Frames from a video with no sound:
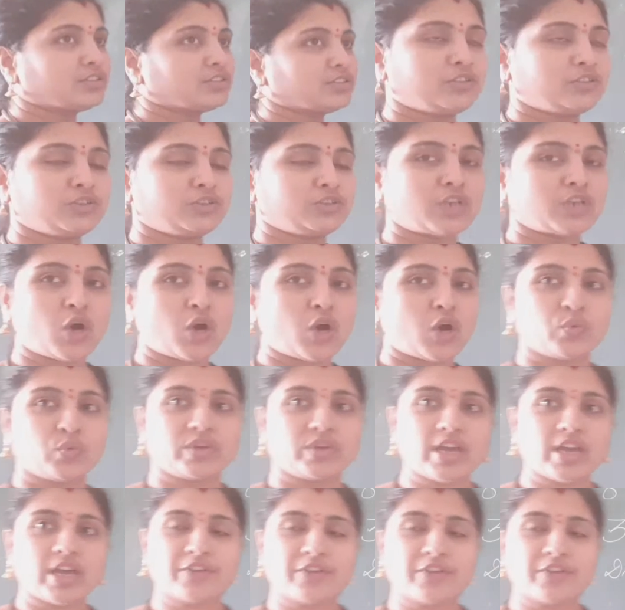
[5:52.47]
now we
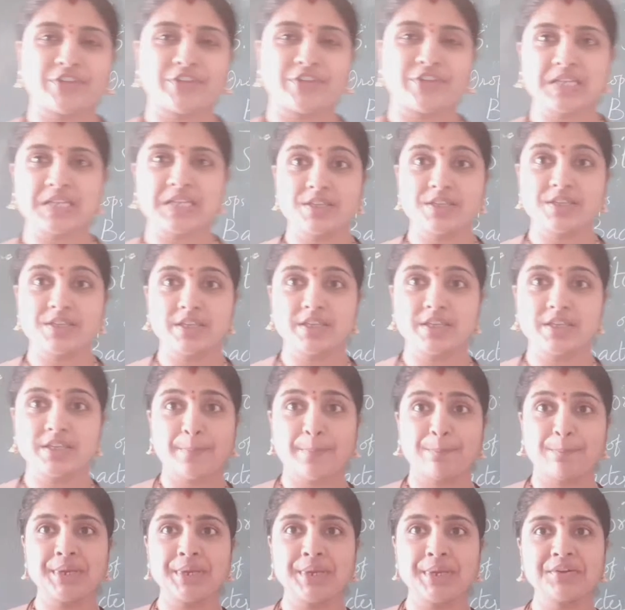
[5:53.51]
are facing a
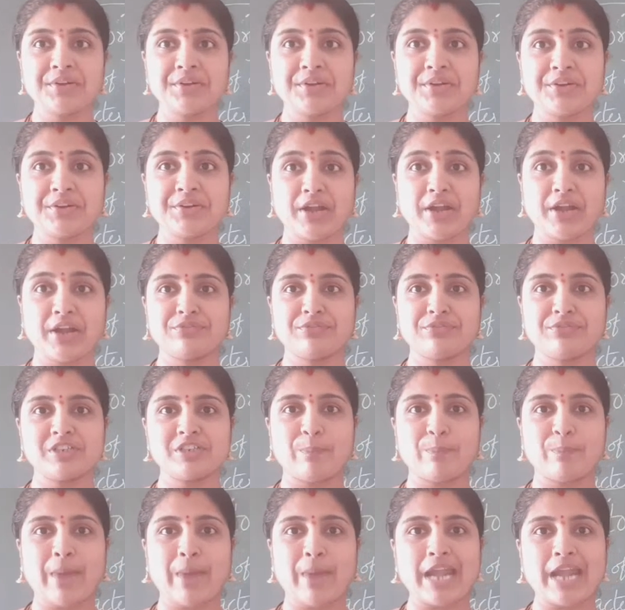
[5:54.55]
big dreadful
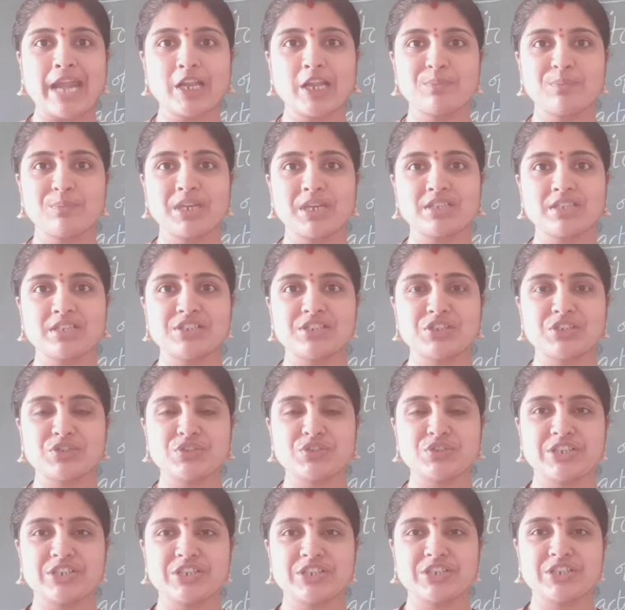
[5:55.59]
pandemic
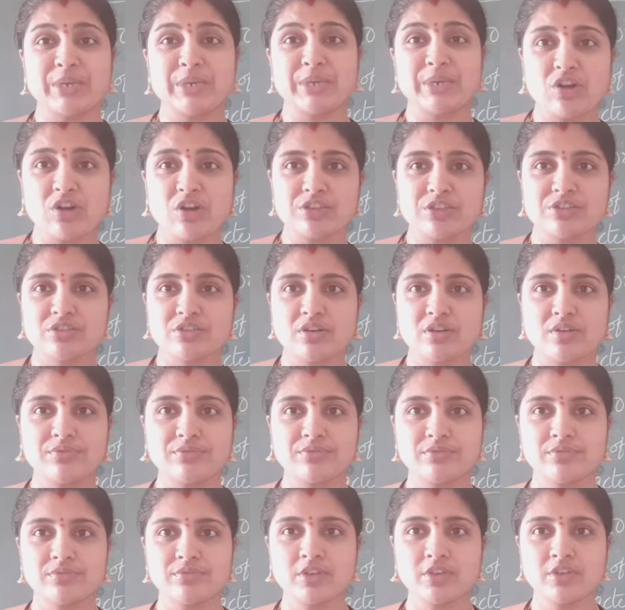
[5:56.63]
situation because of
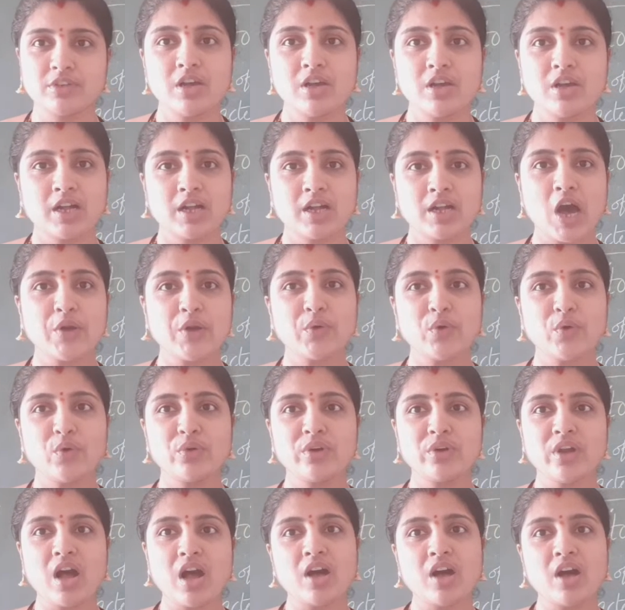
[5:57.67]

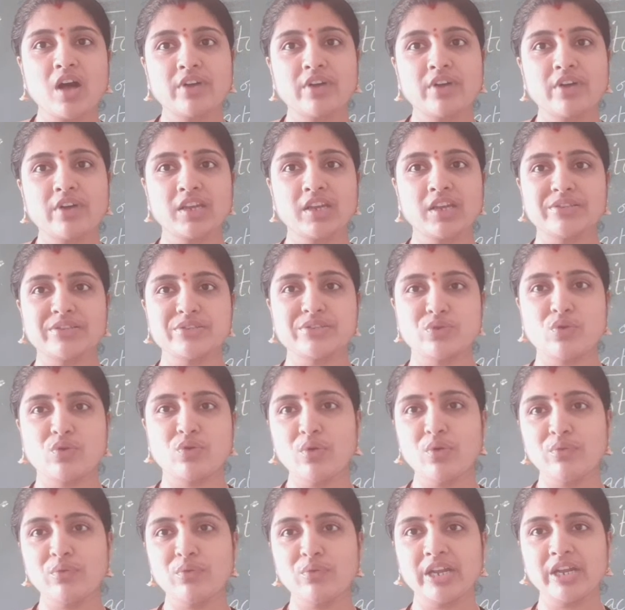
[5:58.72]
coronavirus,
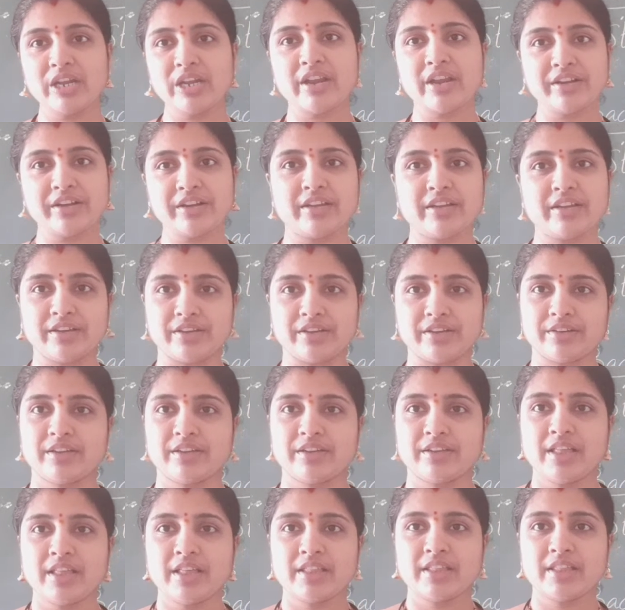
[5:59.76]
COVID-19,
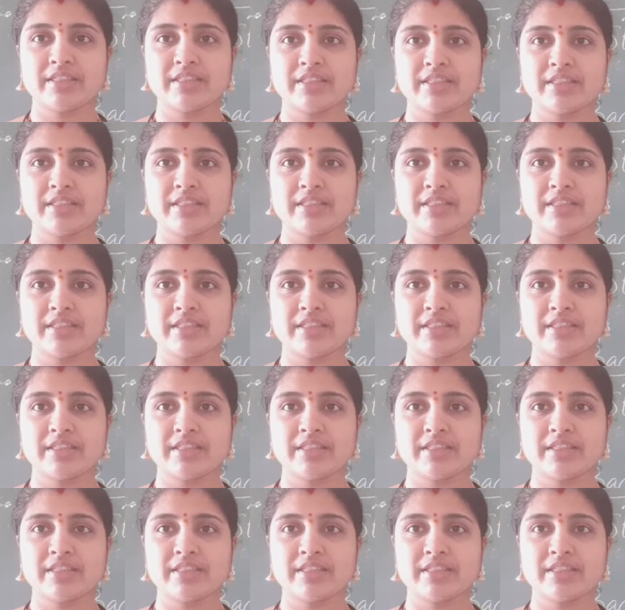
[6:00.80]
that